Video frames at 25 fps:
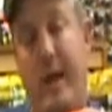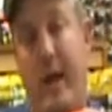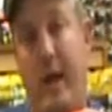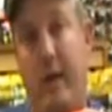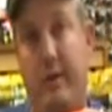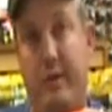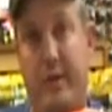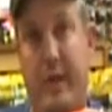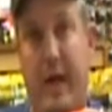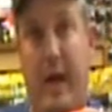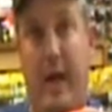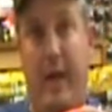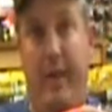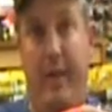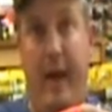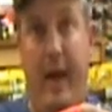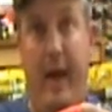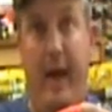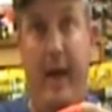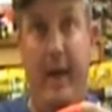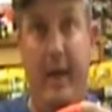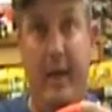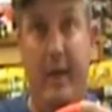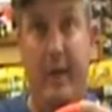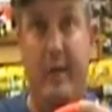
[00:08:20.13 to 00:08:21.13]
Downside of
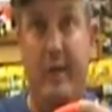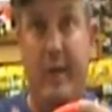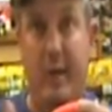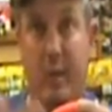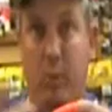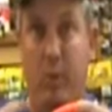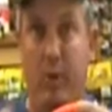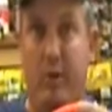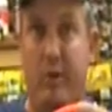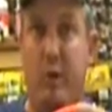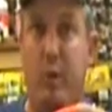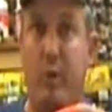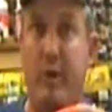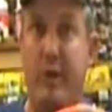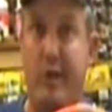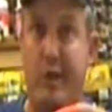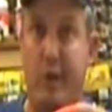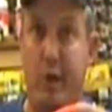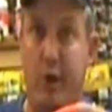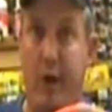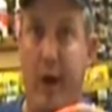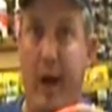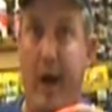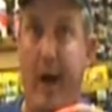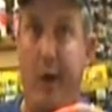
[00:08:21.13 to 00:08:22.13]
that is it will
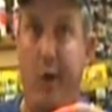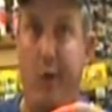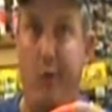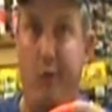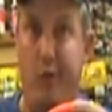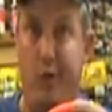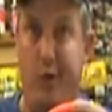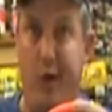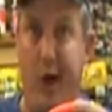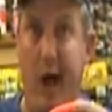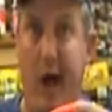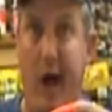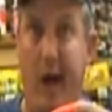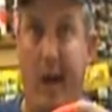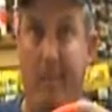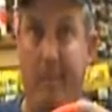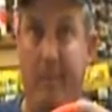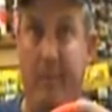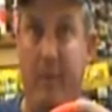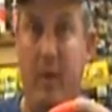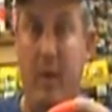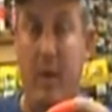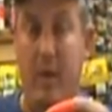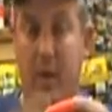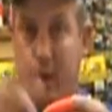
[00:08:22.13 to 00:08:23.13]
twist your line over
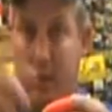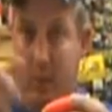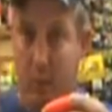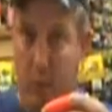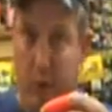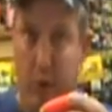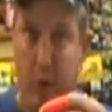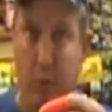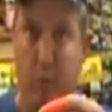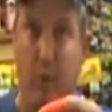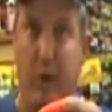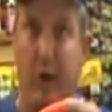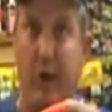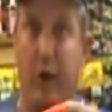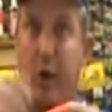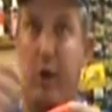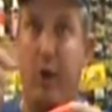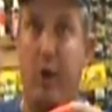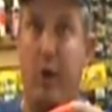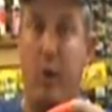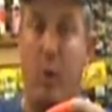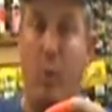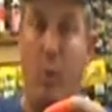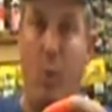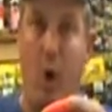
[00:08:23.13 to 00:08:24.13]
time. When you
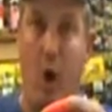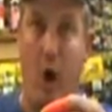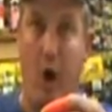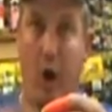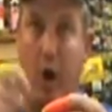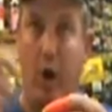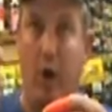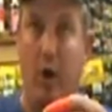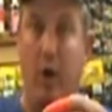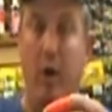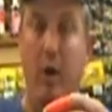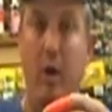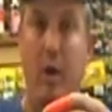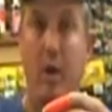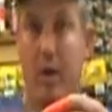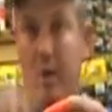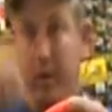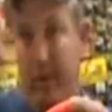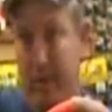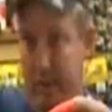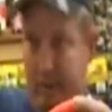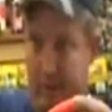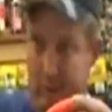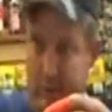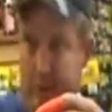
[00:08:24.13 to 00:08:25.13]
reel it underwater,
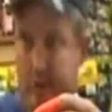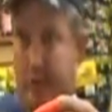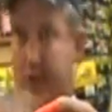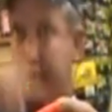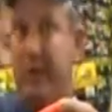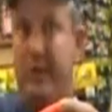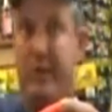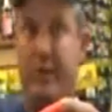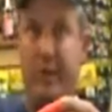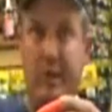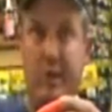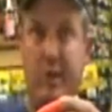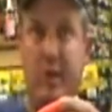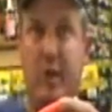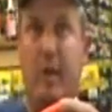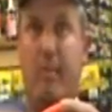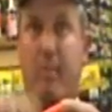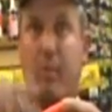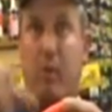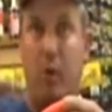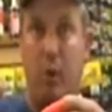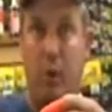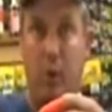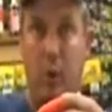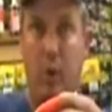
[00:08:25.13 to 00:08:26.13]
it just does this
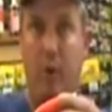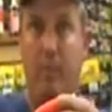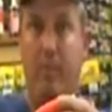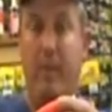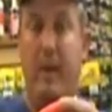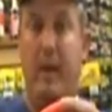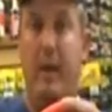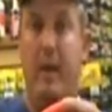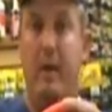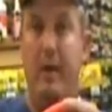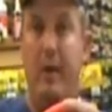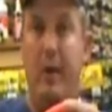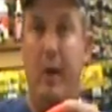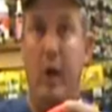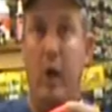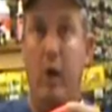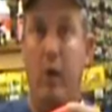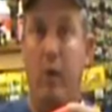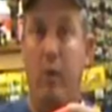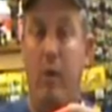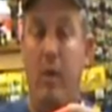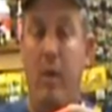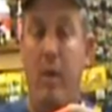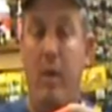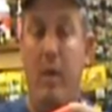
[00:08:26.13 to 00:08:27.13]
number a little bit, you
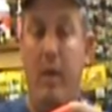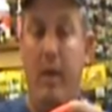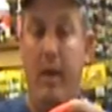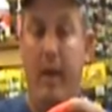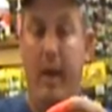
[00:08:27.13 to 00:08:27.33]
know,